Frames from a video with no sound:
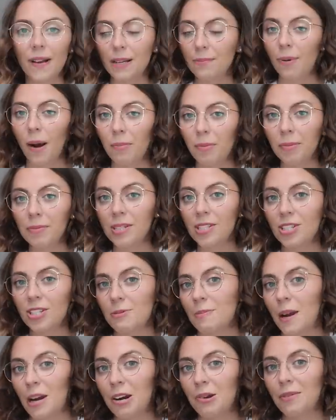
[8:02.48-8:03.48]
I'd probably
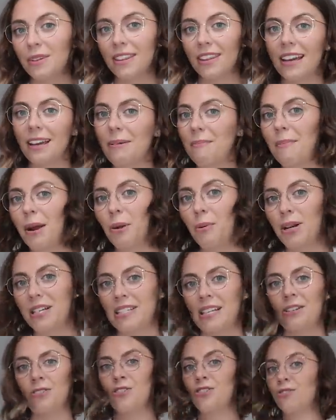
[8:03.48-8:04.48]
just pair it with like my white
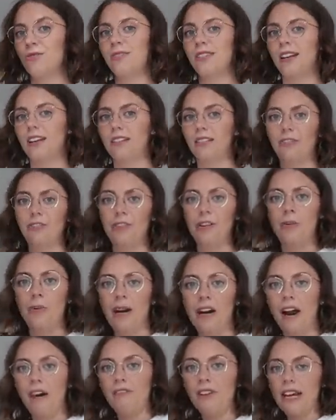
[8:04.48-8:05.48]
tennis shoes that I literally
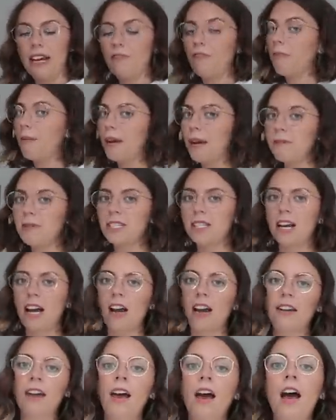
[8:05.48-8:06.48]
wear every day from
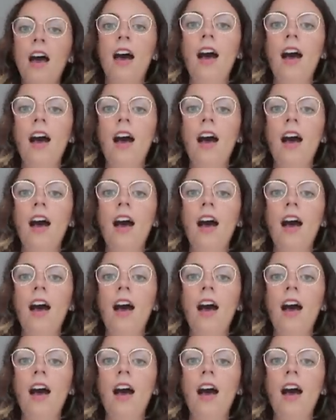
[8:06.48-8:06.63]
Amazon.